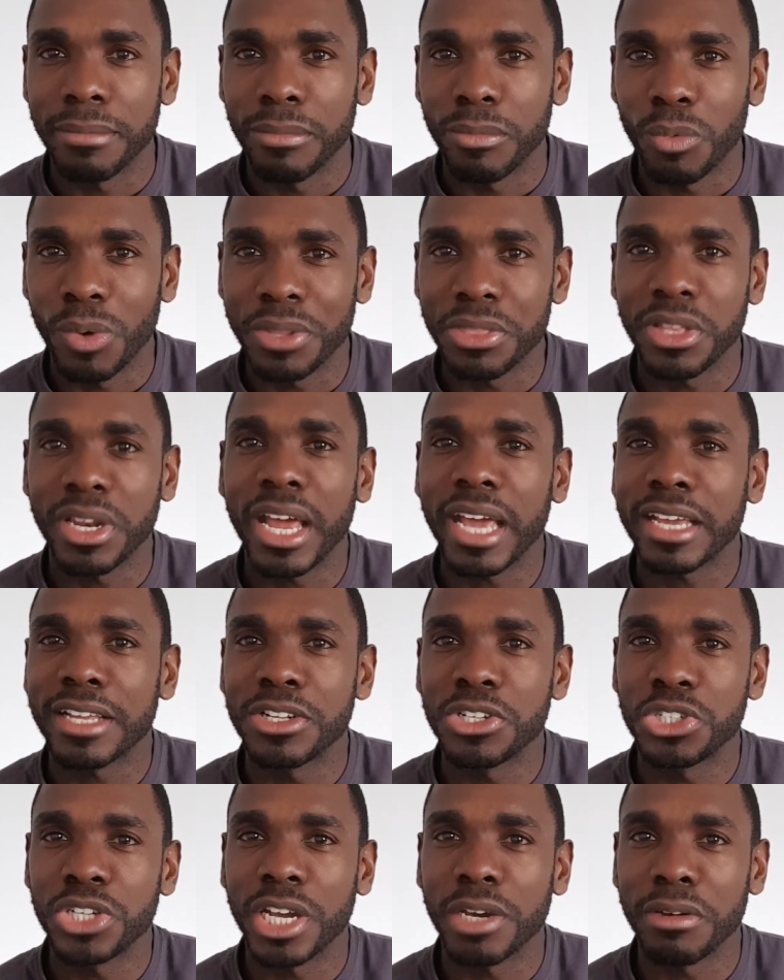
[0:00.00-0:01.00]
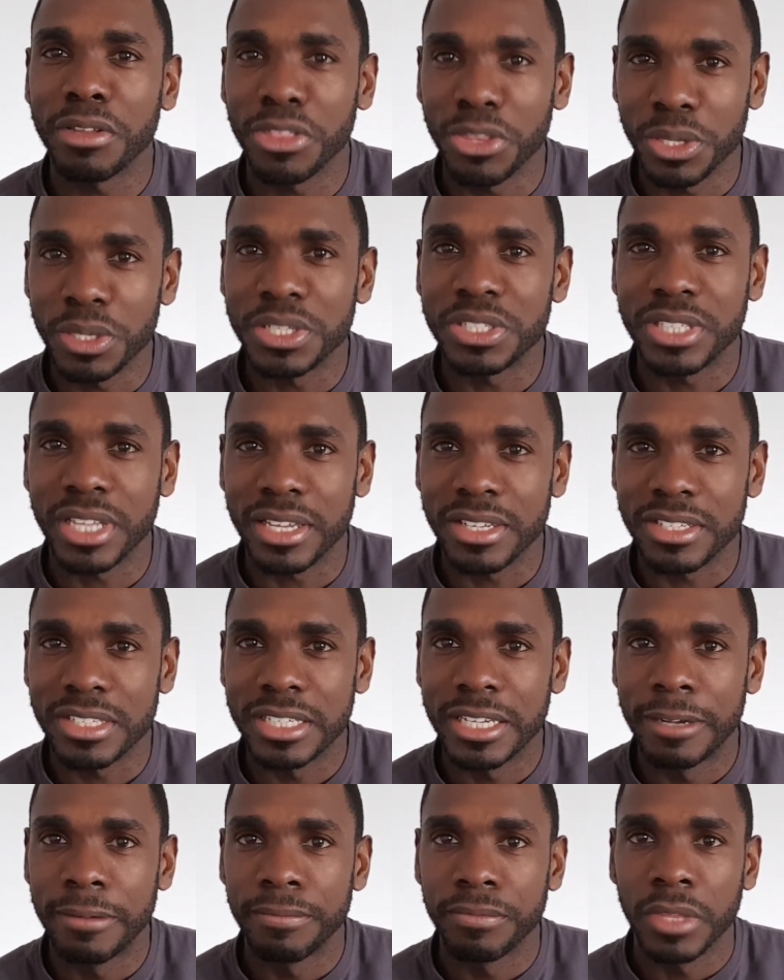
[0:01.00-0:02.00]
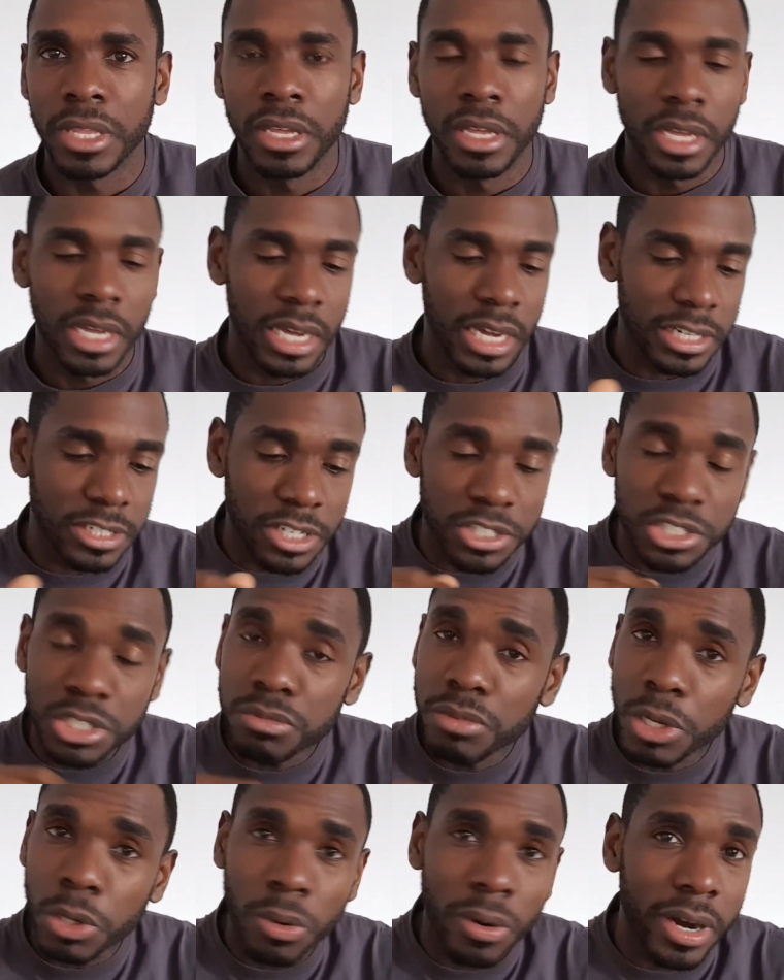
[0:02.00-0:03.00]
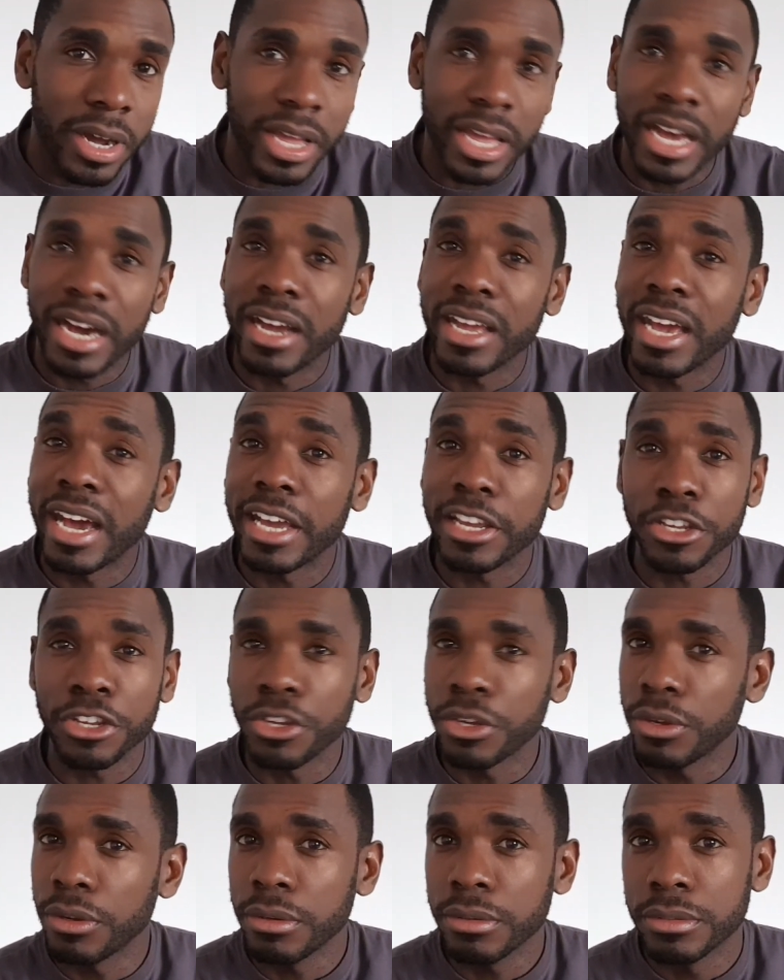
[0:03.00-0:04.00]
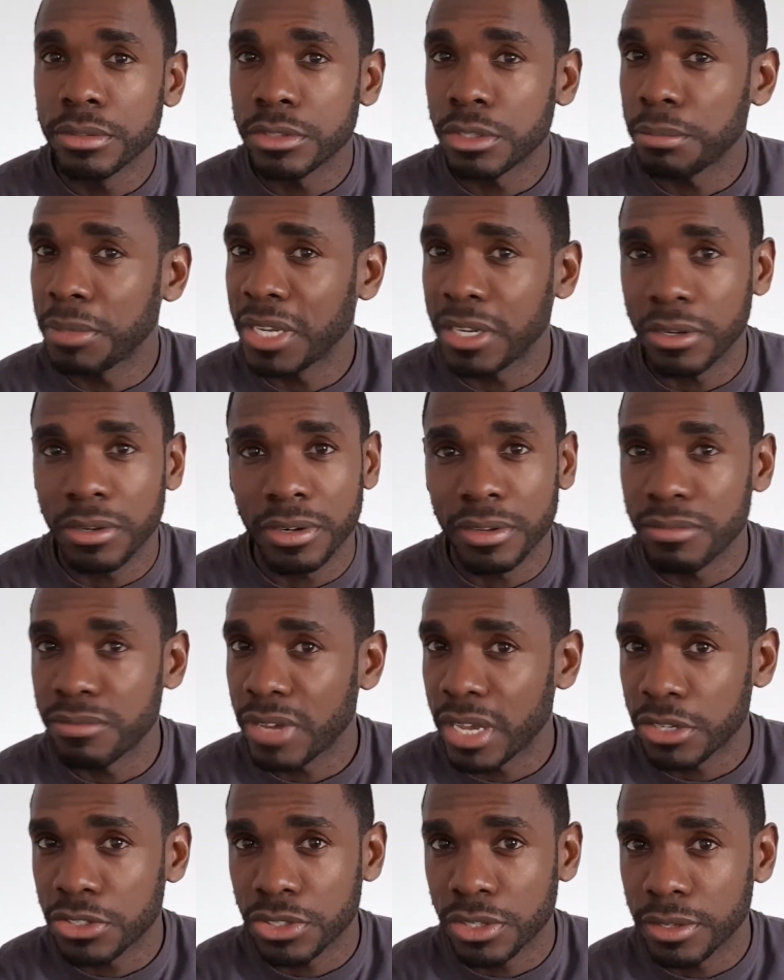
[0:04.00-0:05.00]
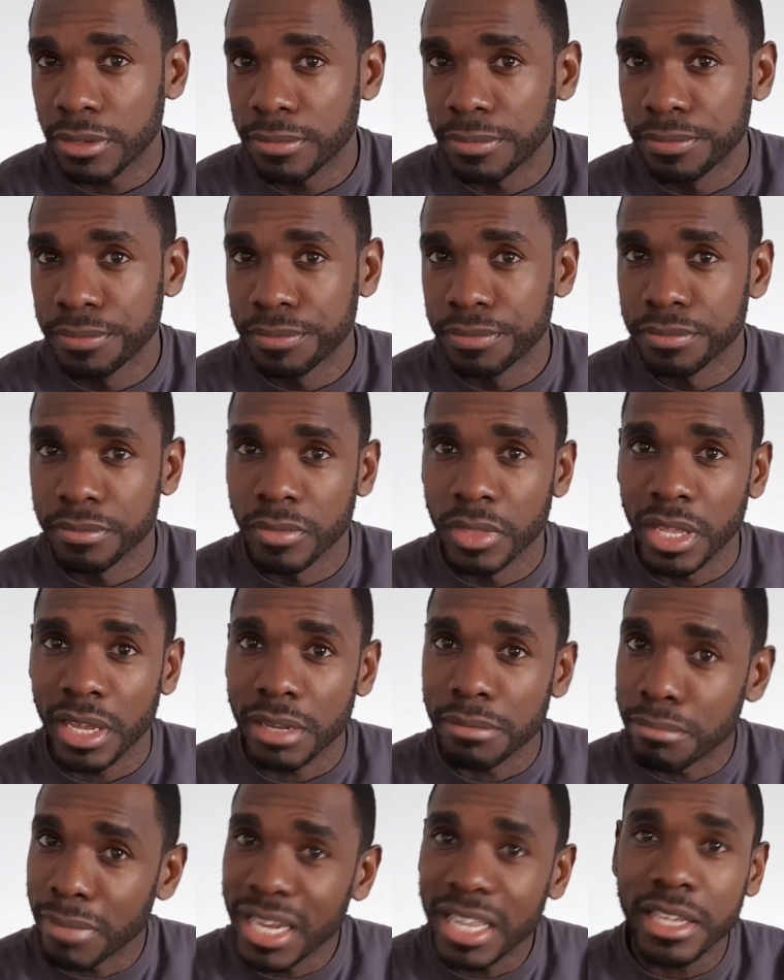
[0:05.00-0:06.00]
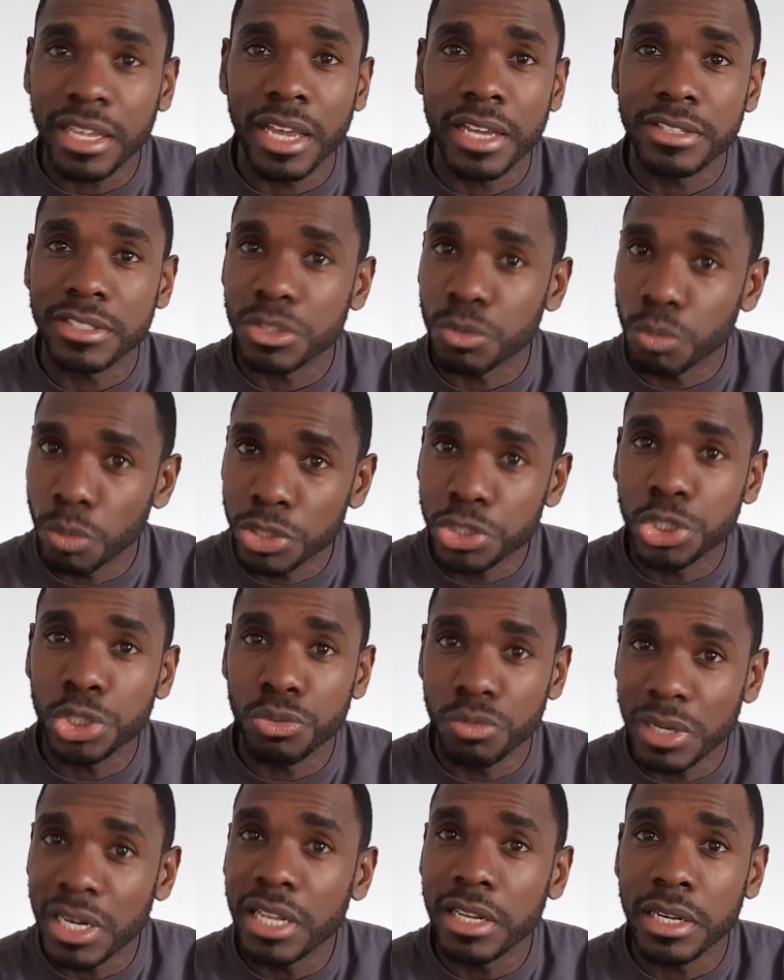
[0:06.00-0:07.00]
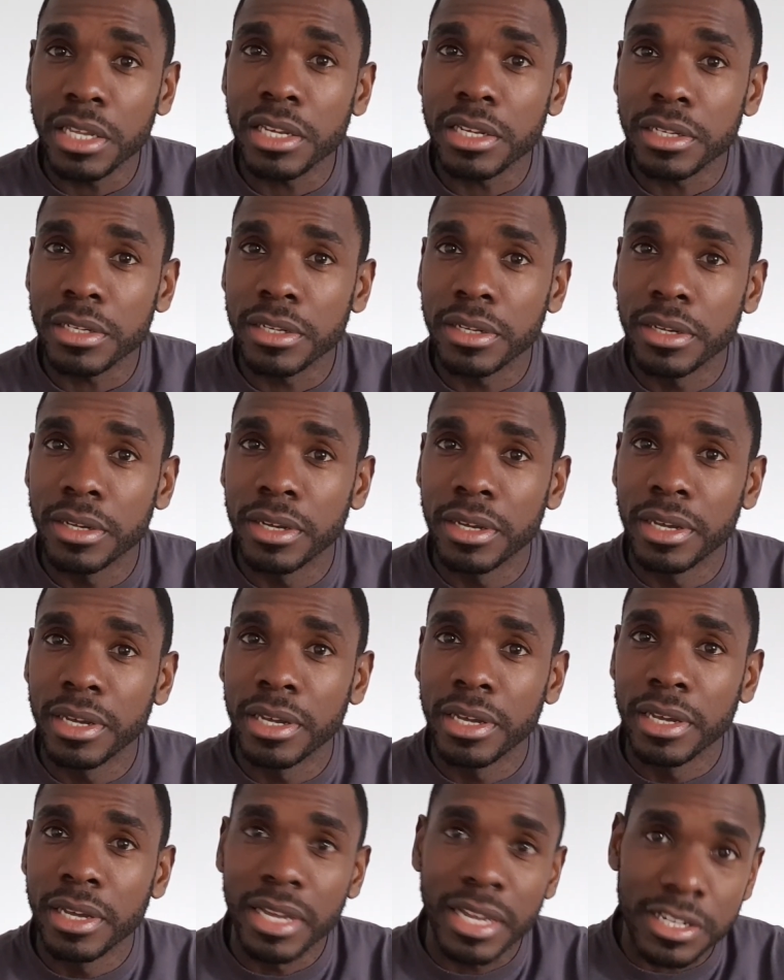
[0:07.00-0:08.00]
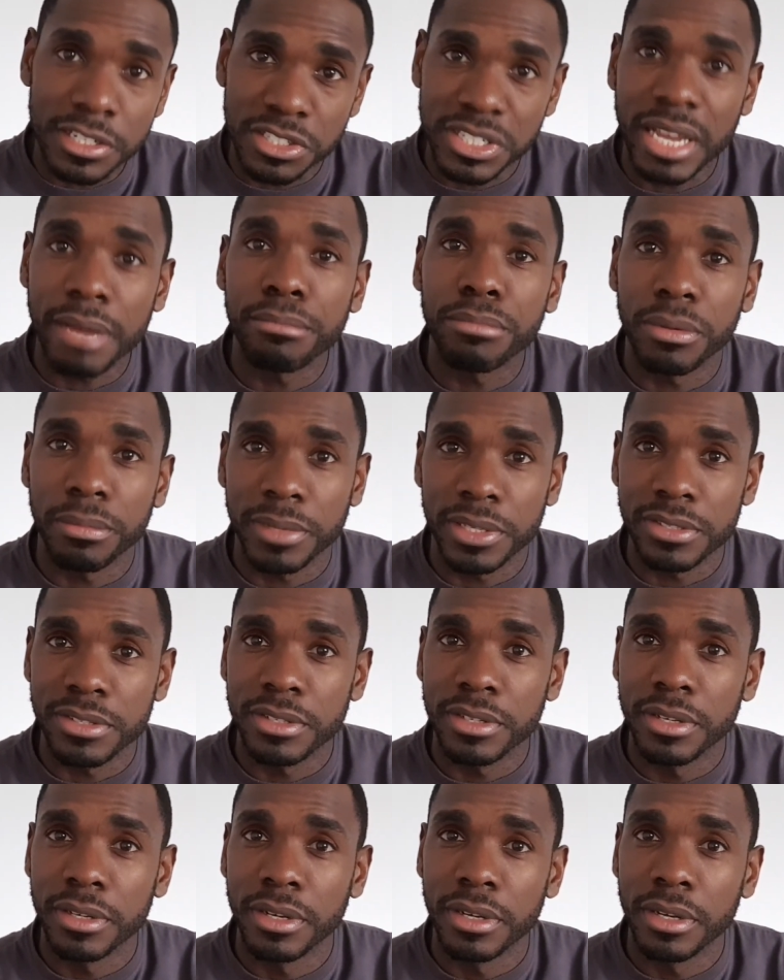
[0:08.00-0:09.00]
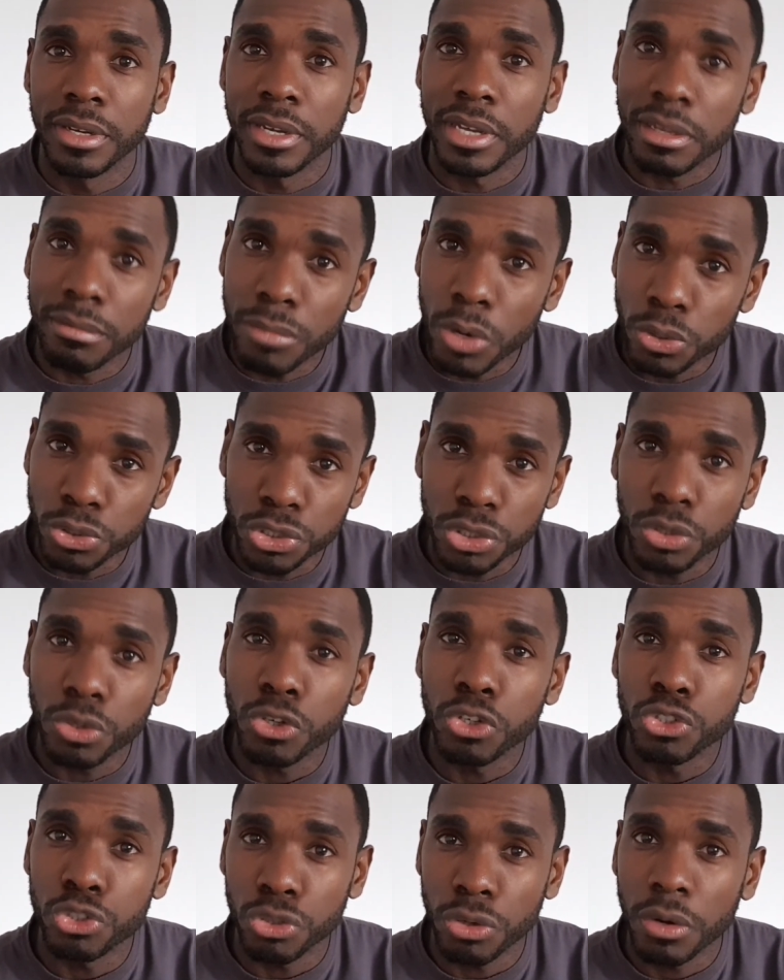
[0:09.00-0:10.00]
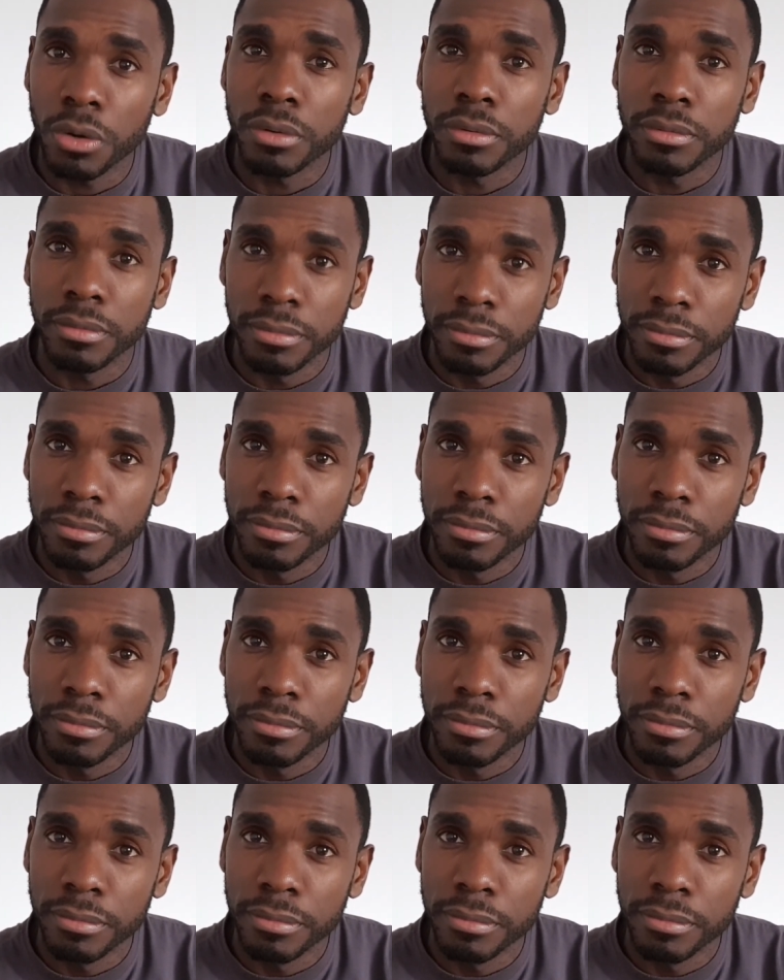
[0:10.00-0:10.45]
One thing I can share with you is this. It doesn't require high IQ to be a good investor. In many cases, what you really need is temperament, emotional control.